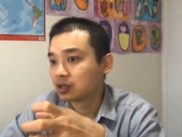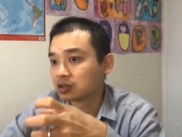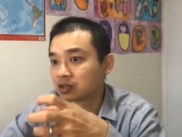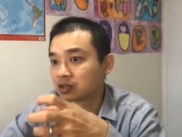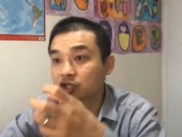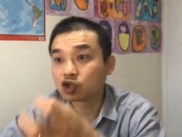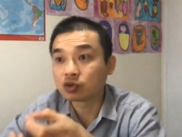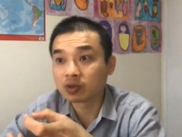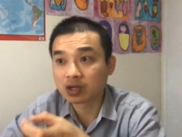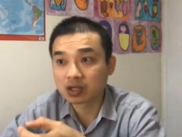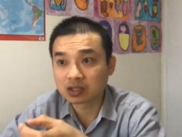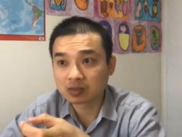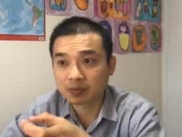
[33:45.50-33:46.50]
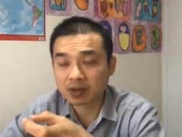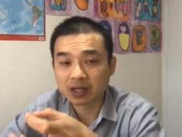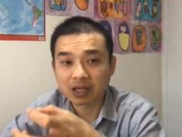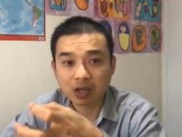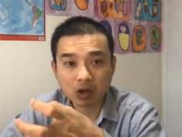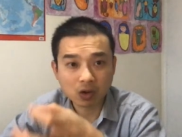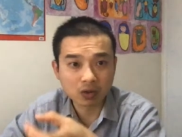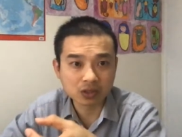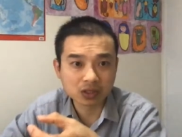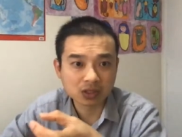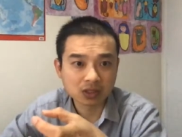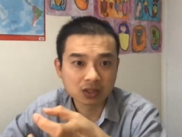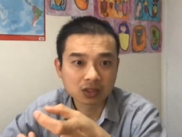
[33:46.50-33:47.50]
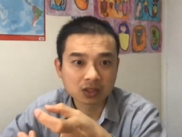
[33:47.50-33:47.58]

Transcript: The tumor in the spine is causing